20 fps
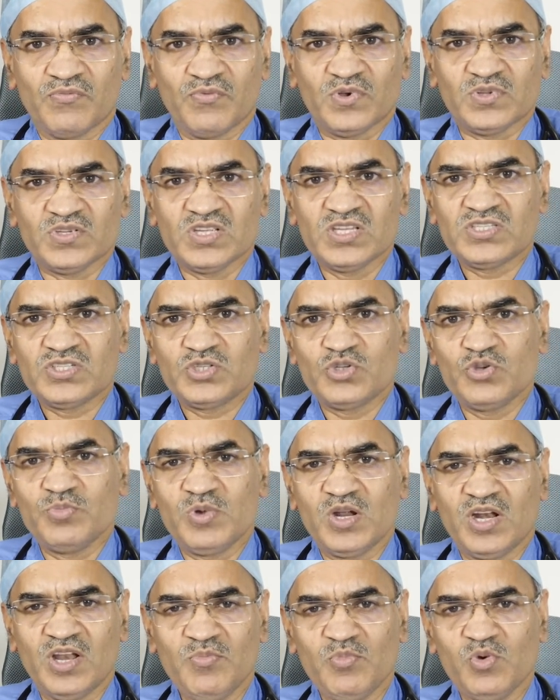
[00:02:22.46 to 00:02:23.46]
For this
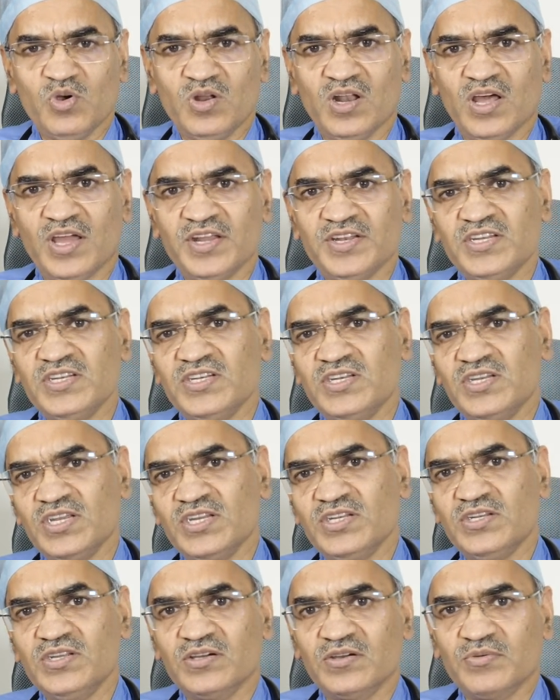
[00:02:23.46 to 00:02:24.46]
tumor removal, I didn't
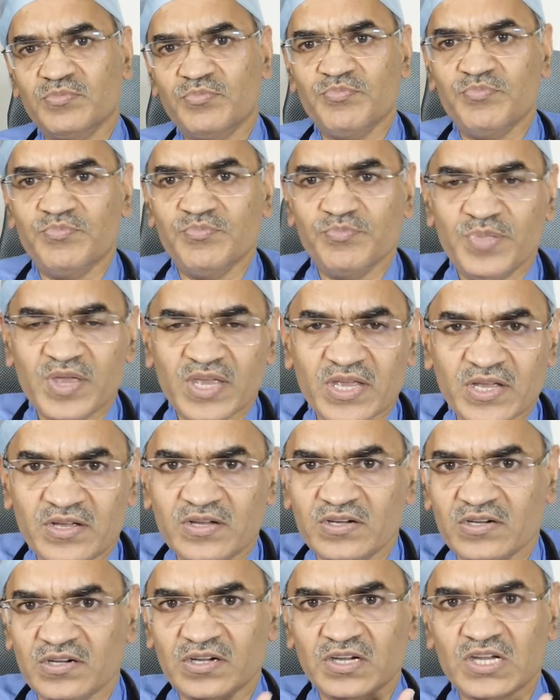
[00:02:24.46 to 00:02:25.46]
need a
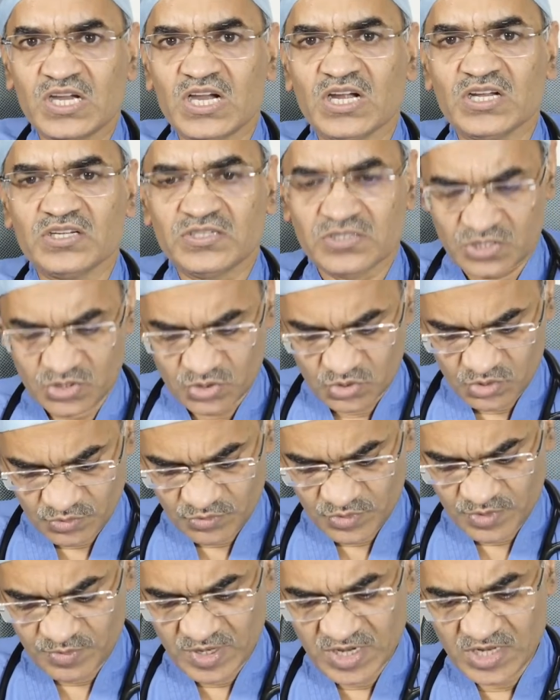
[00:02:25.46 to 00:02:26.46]
big uh, cut,
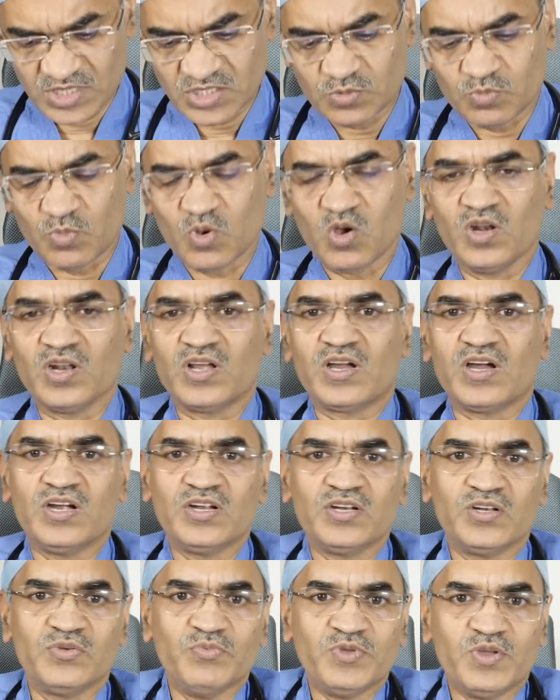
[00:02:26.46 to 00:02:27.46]
so we made a small
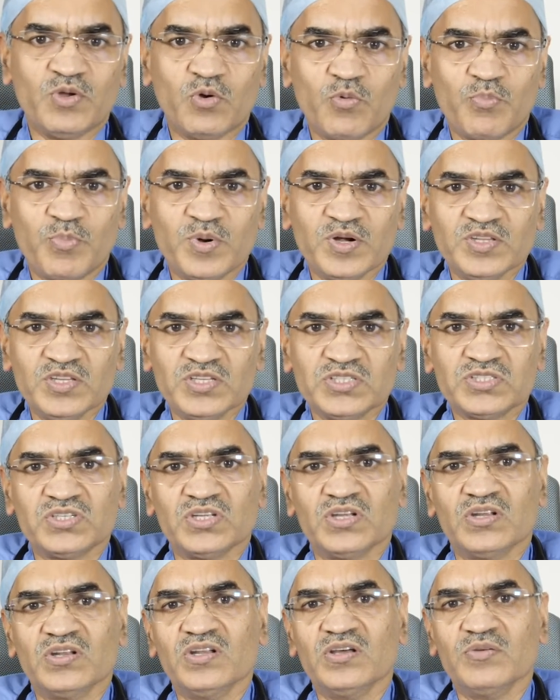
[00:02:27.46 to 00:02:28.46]
cut. We opened the
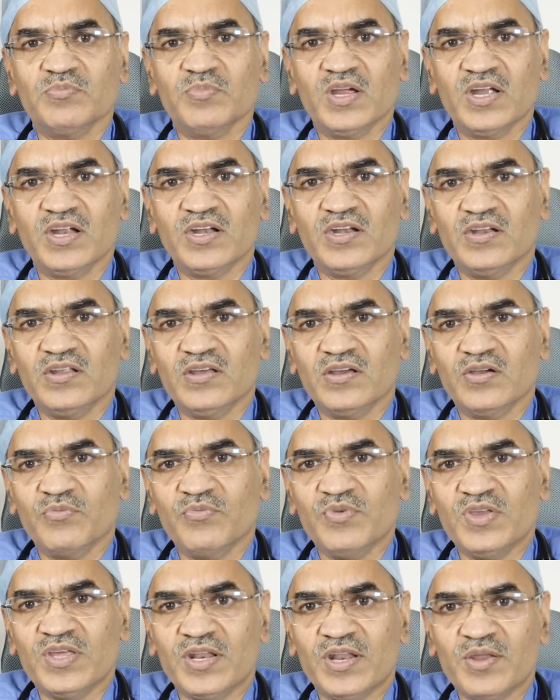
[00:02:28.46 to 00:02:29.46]
sternum, and uh,
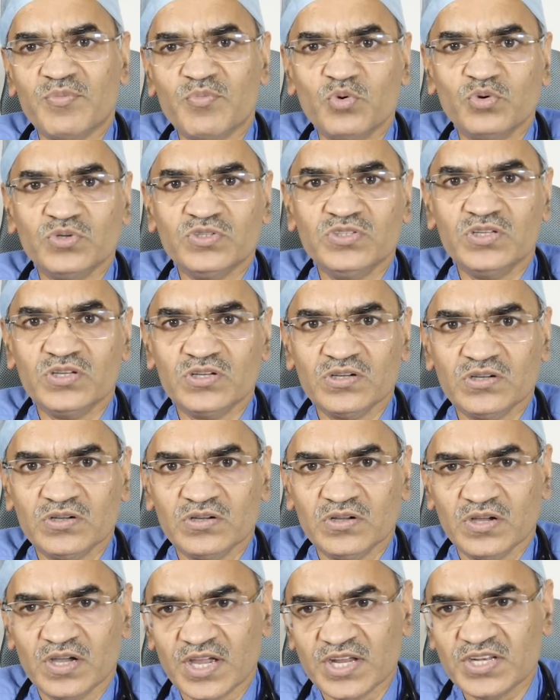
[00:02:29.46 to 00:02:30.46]
we removed
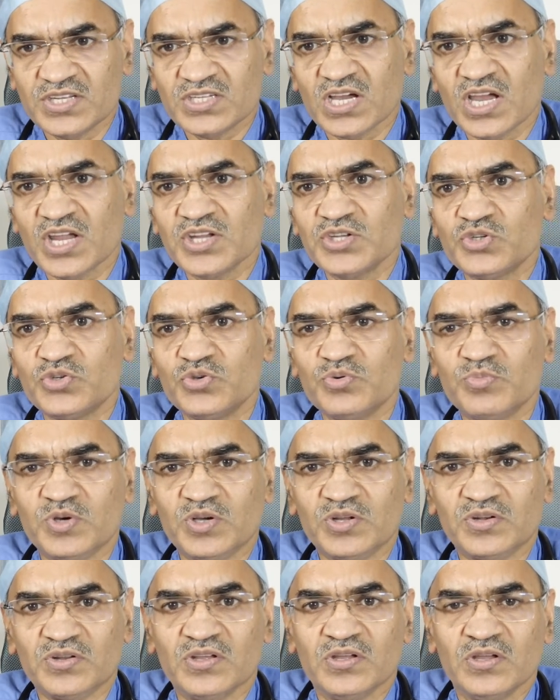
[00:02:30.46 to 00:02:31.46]
the entire
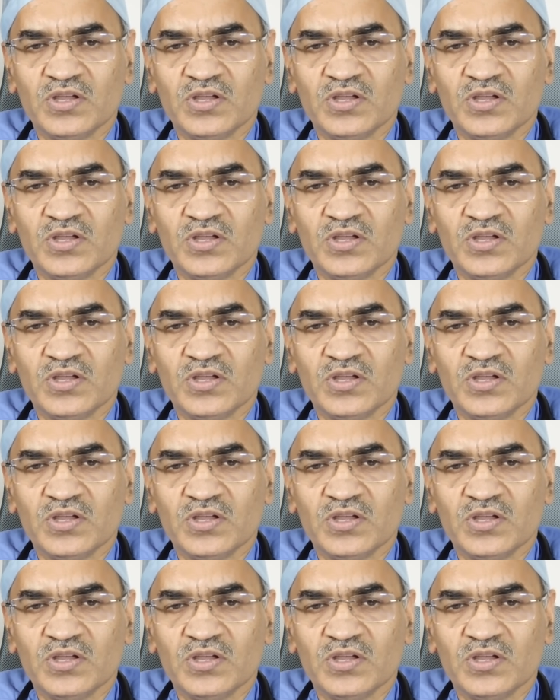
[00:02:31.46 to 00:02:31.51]
tumor.